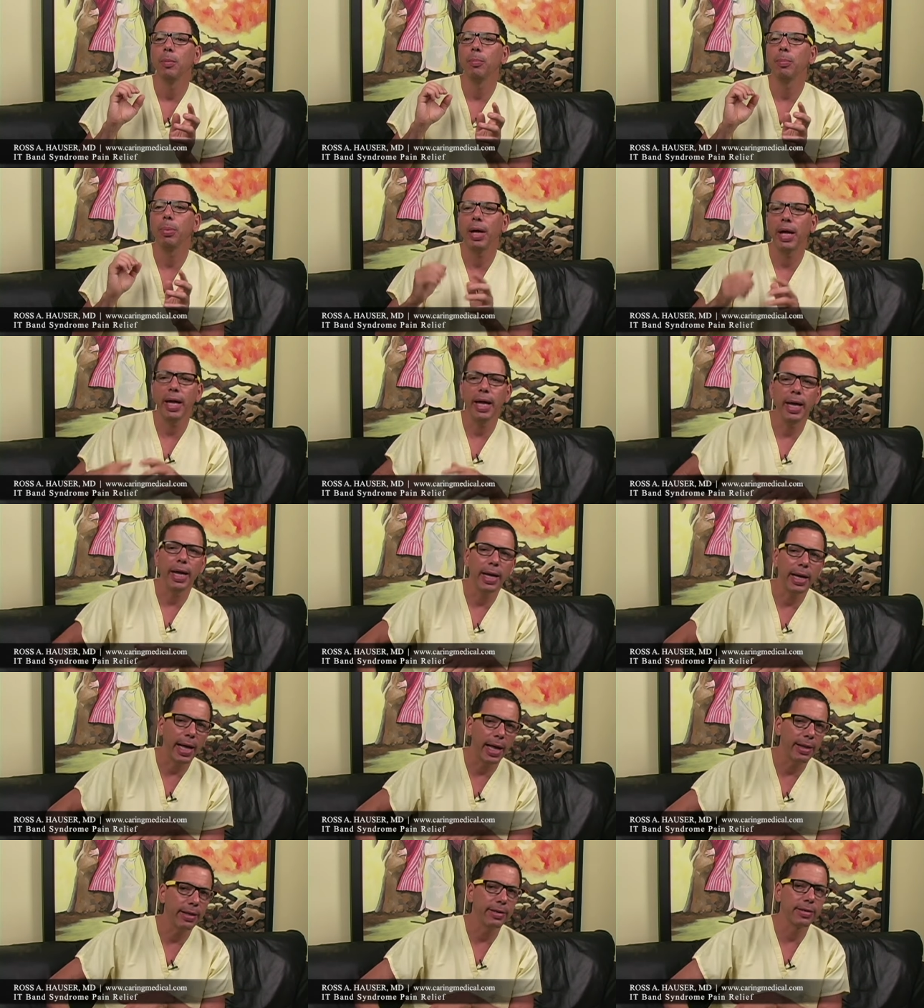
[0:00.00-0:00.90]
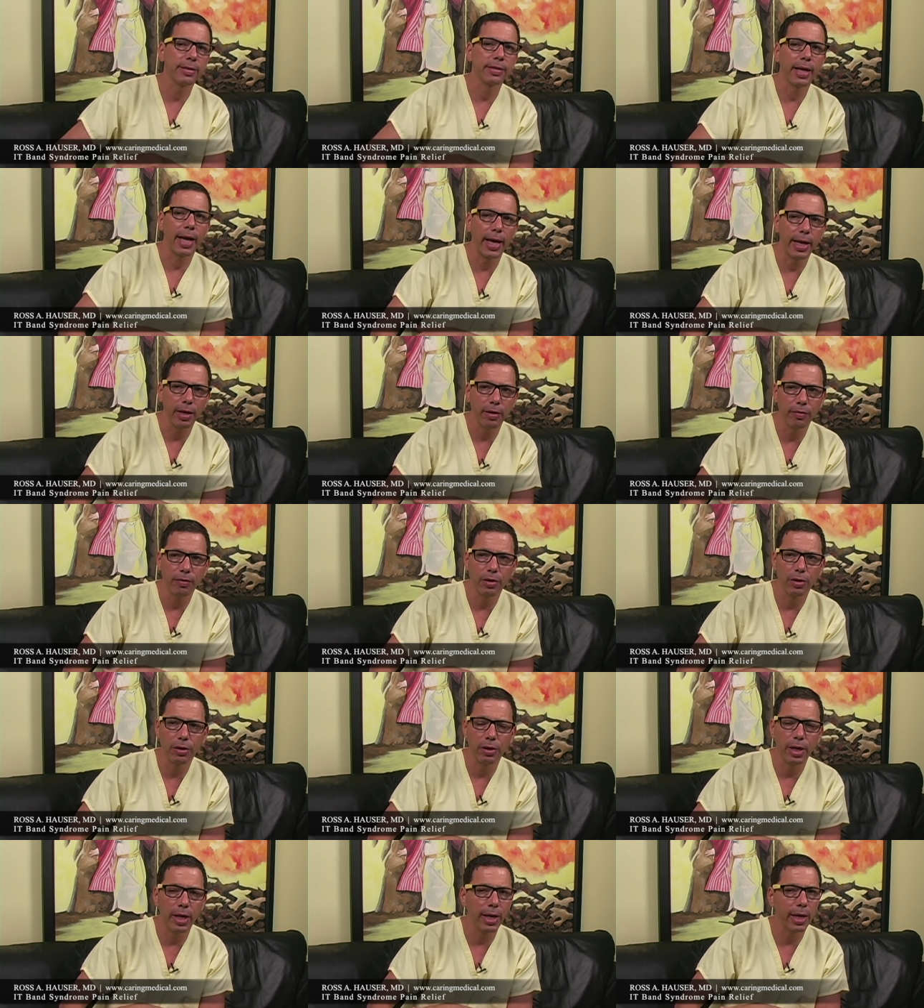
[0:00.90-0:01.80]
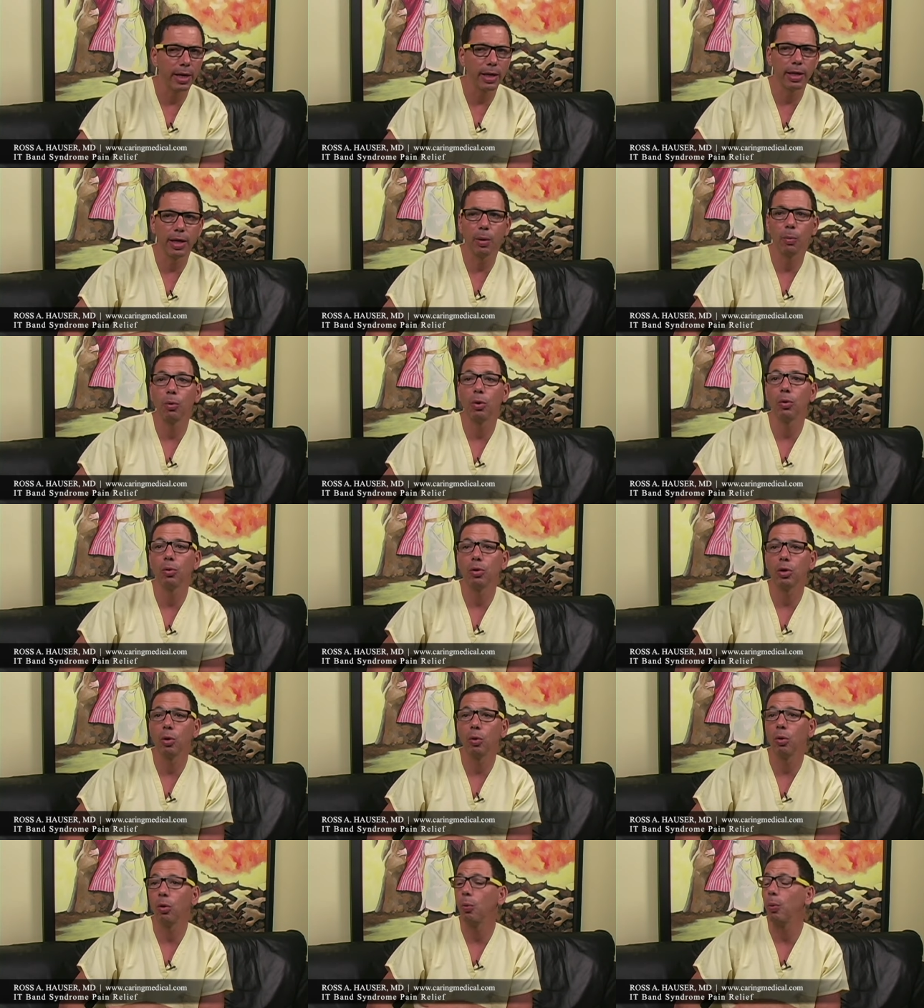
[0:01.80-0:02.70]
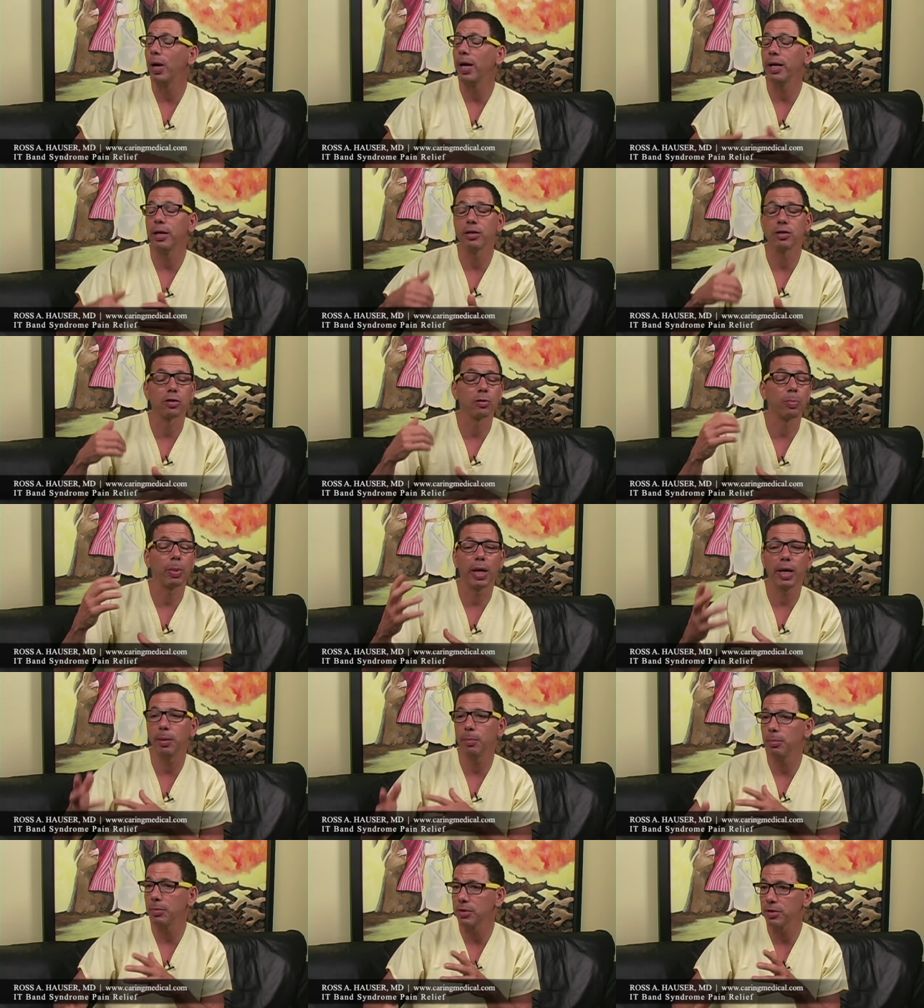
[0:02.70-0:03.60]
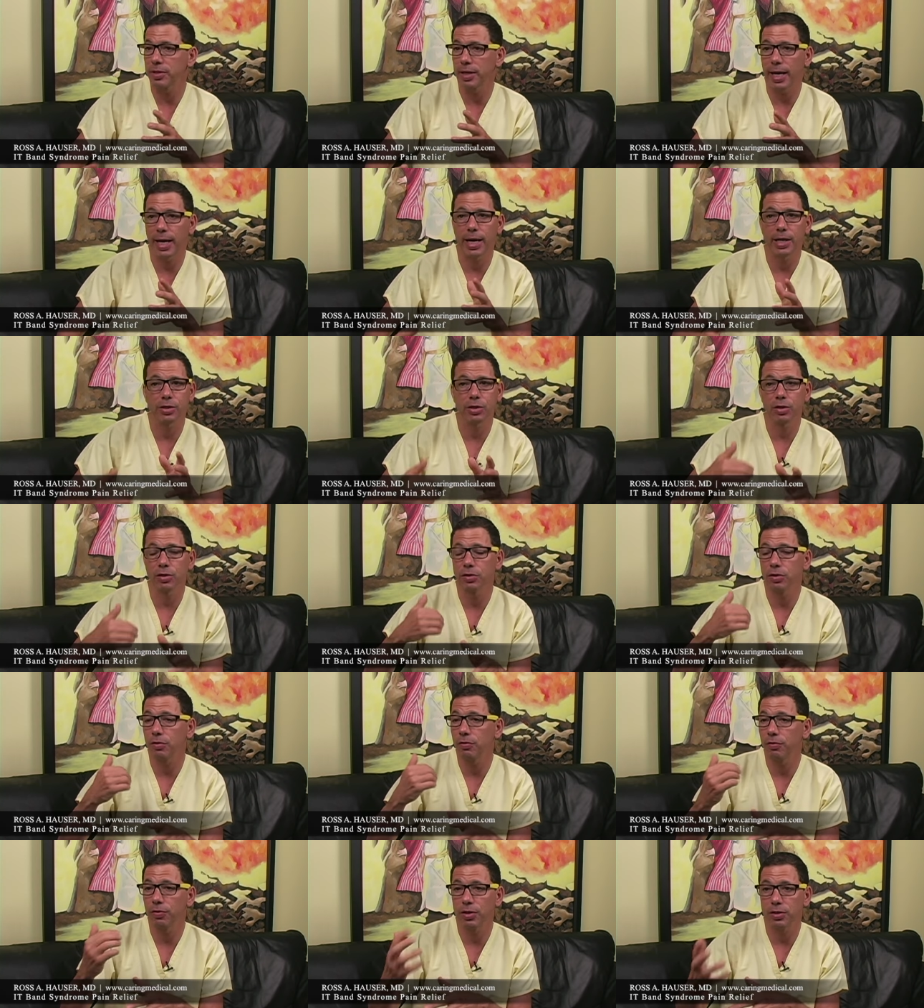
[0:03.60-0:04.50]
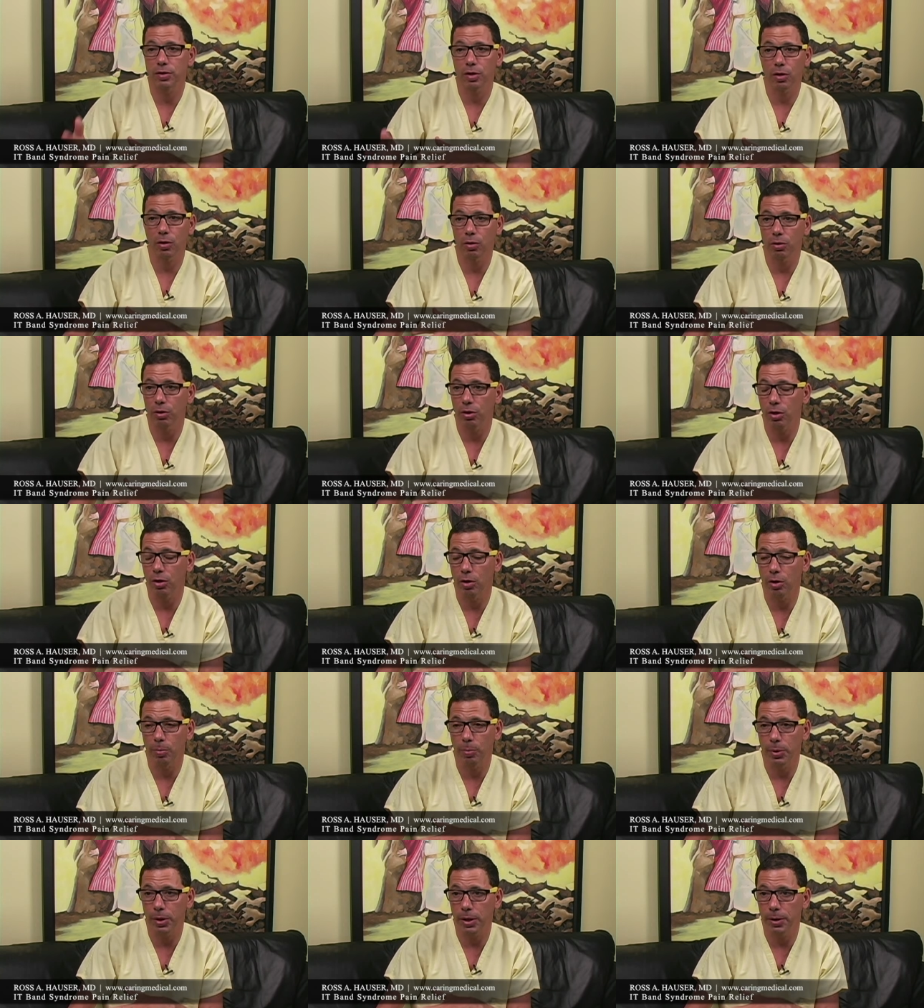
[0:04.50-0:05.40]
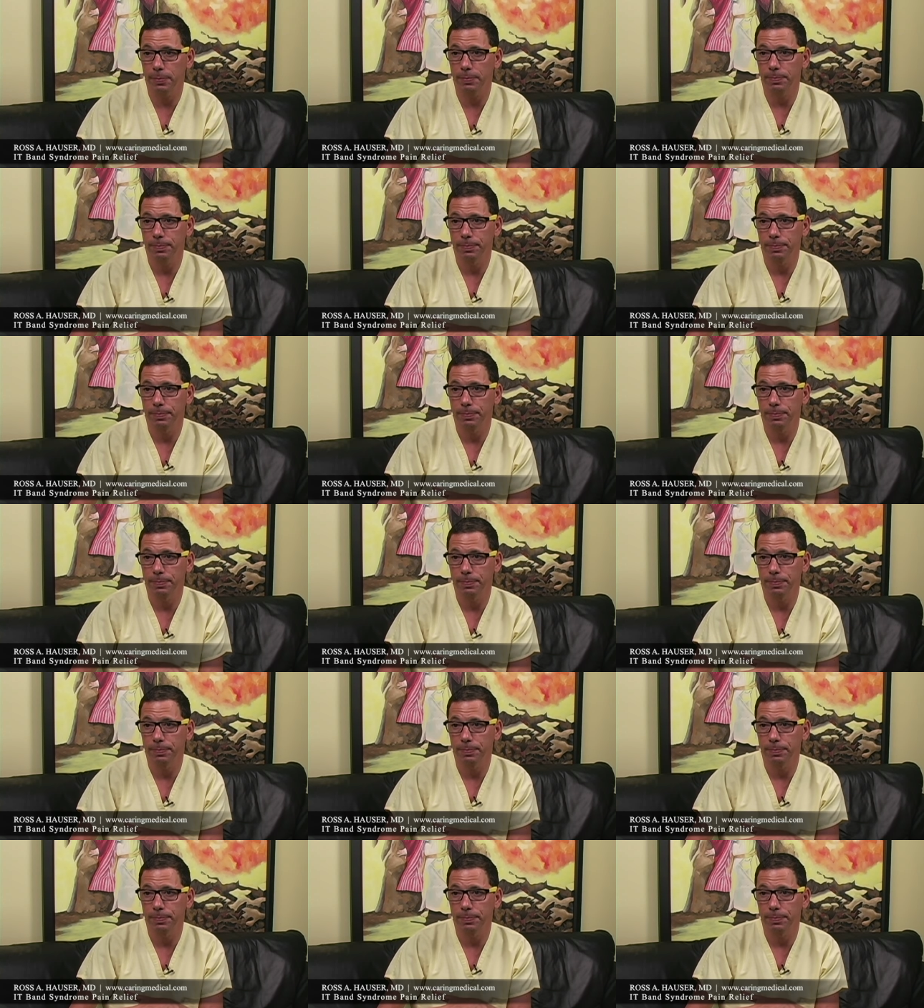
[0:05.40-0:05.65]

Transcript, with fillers: pain on the side of the leg that won't go away despite massages and physical therapy,